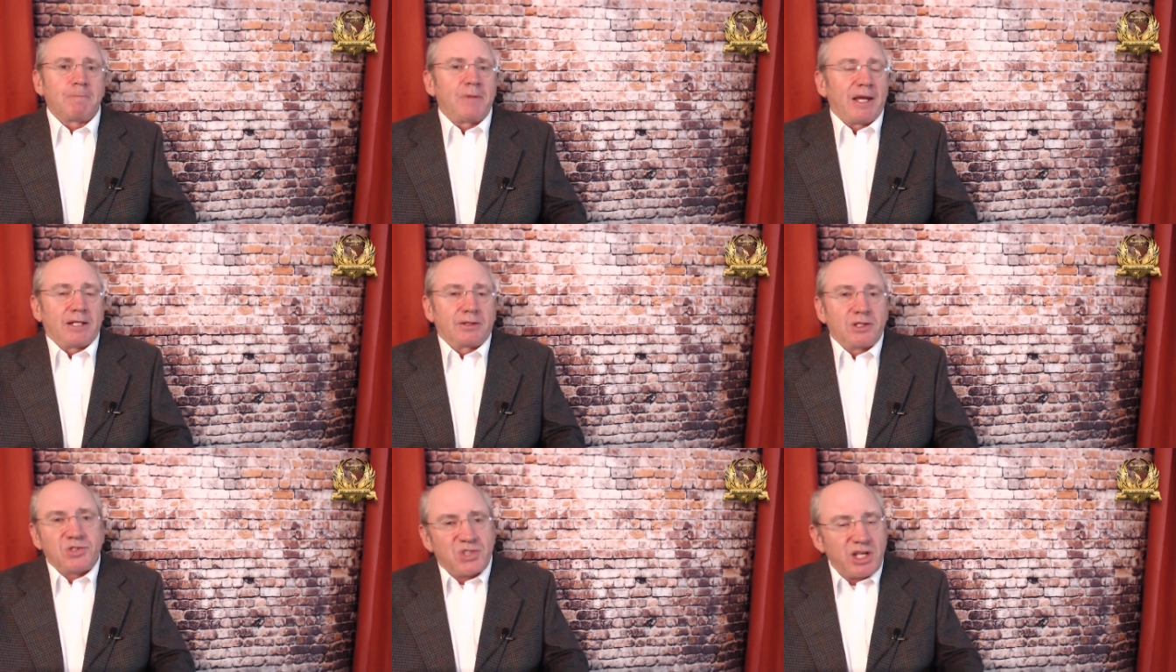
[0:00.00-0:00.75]

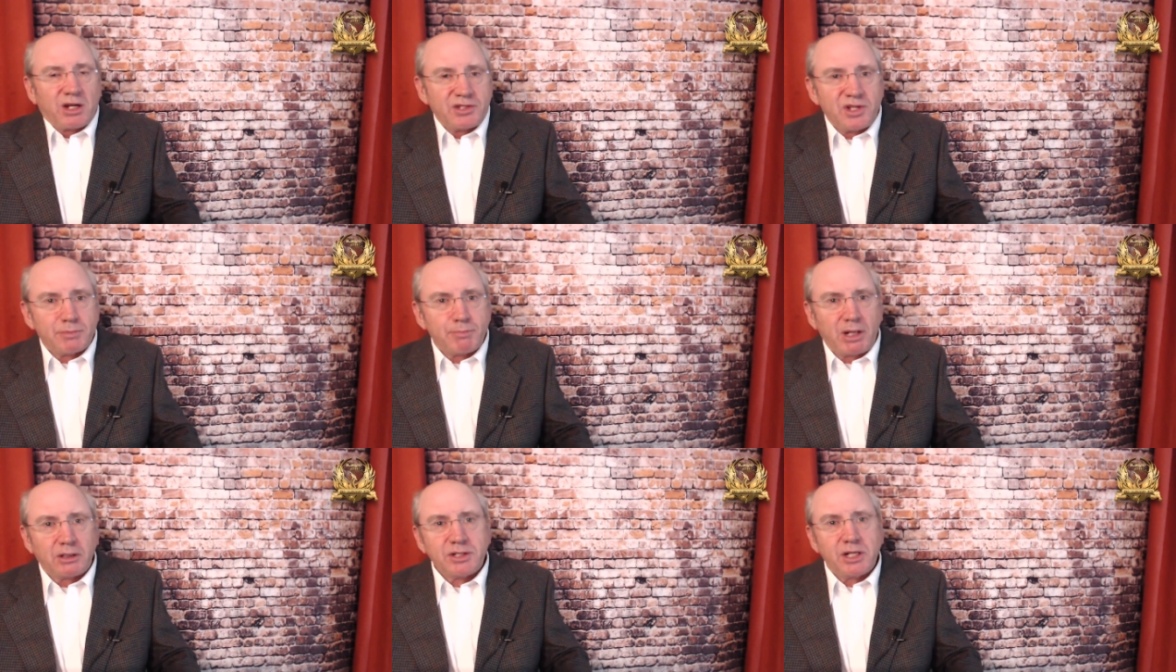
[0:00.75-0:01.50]
that the sea ice is
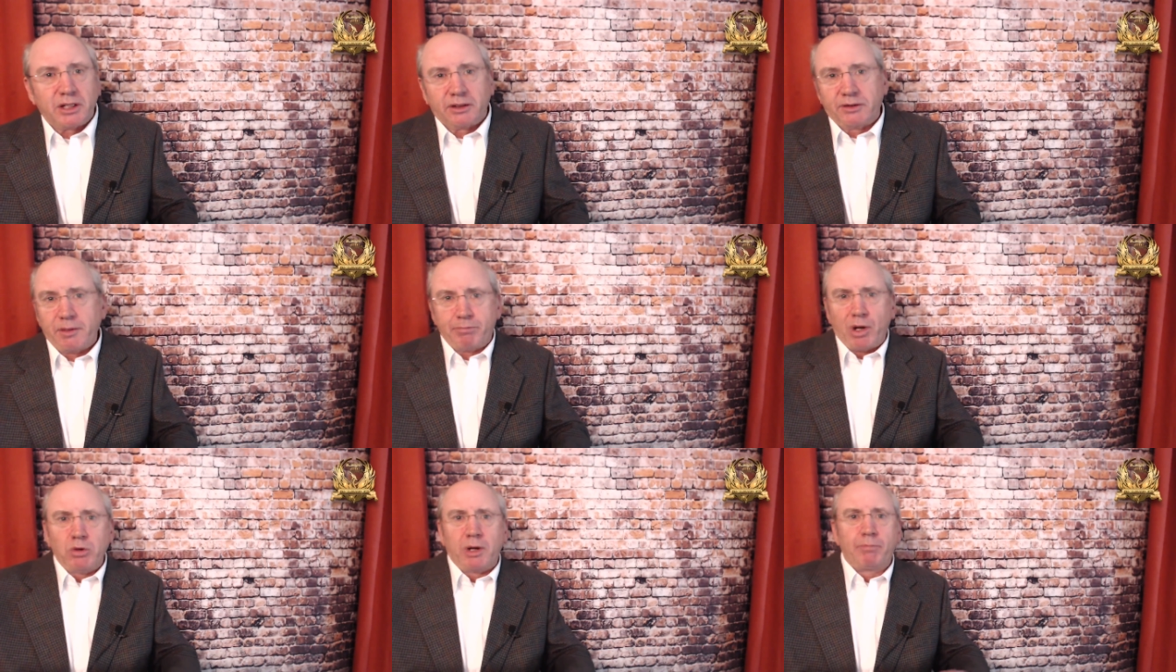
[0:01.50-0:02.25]
melting. The
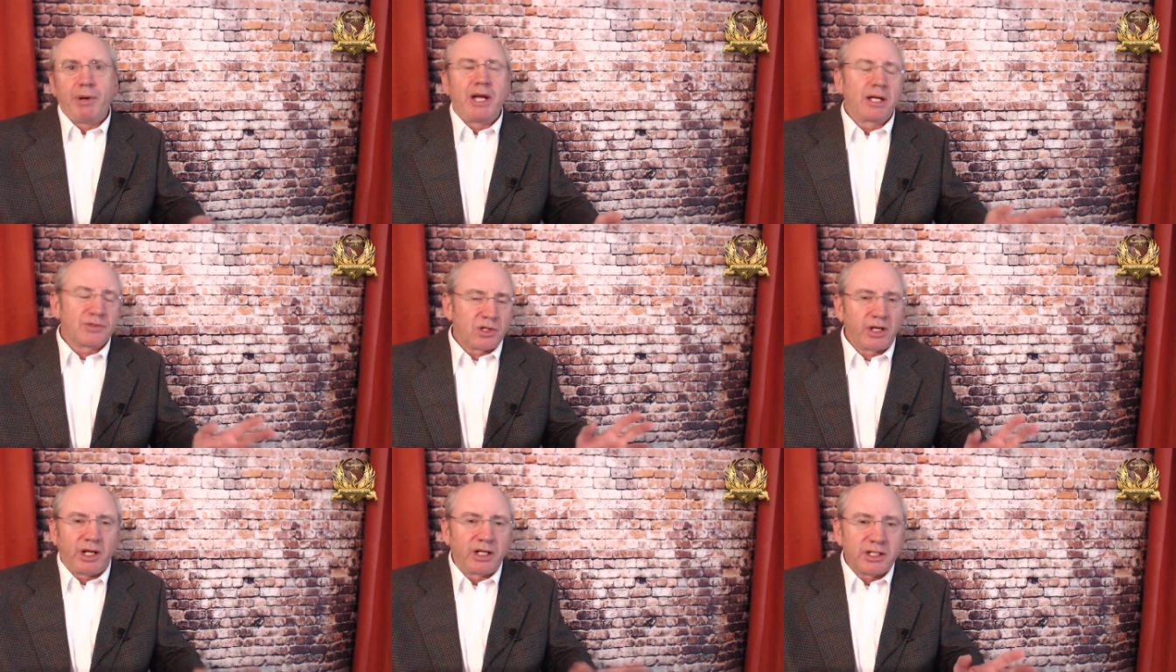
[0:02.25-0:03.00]
polar bears are
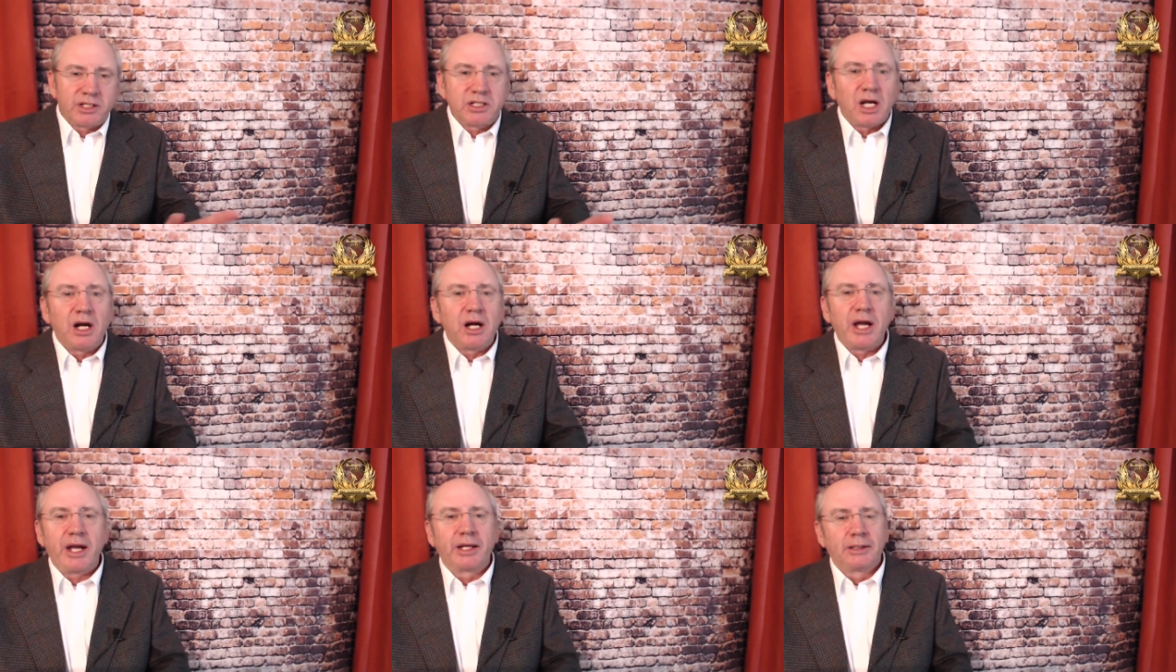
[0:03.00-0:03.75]
going to
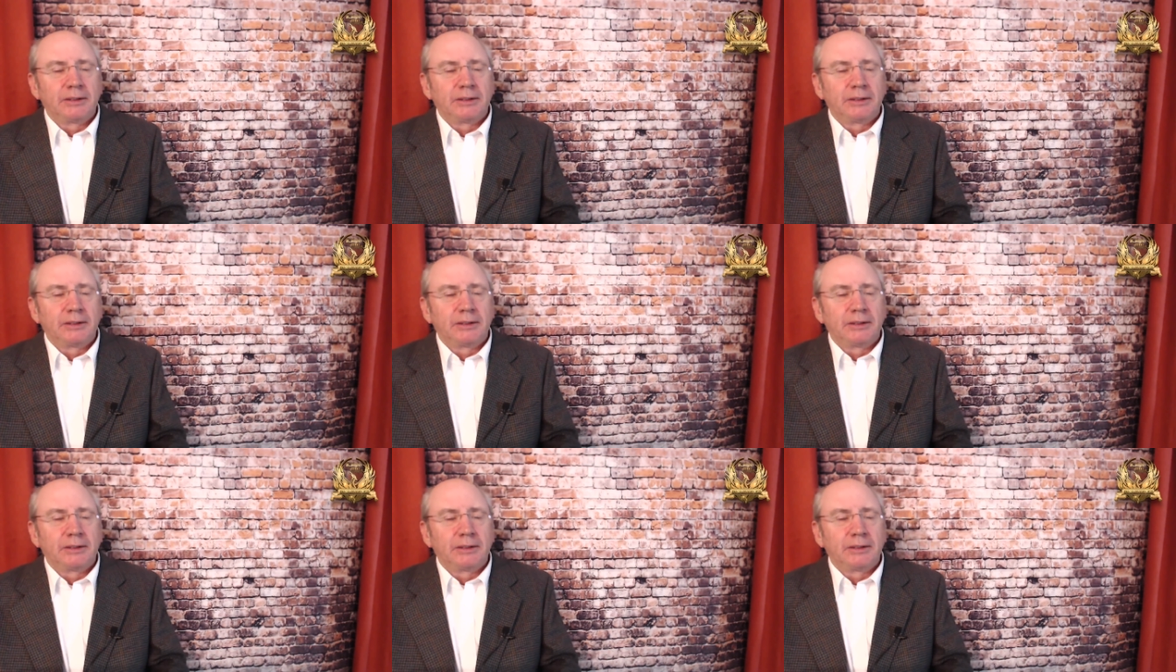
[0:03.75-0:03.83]
die.